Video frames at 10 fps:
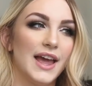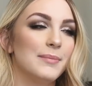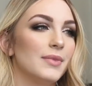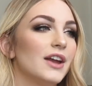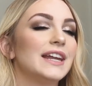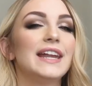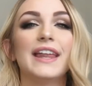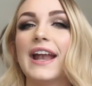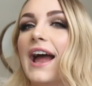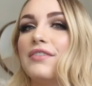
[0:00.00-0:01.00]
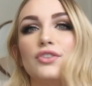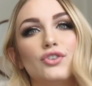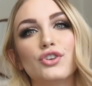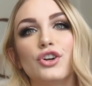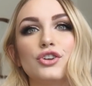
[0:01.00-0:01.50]
I'm lucky that I have a
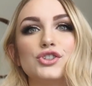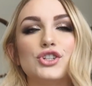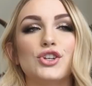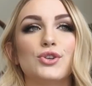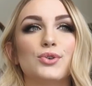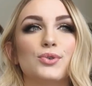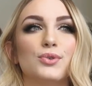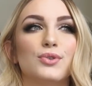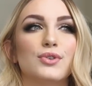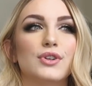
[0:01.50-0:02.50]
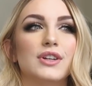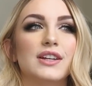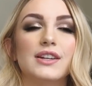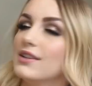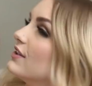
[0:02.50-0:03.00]
little girl to
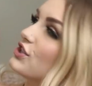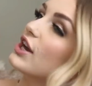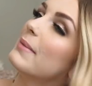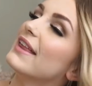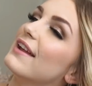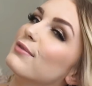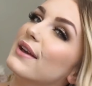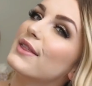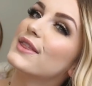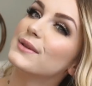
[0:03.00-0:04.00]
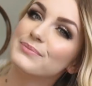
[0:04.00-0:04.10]
share my life with.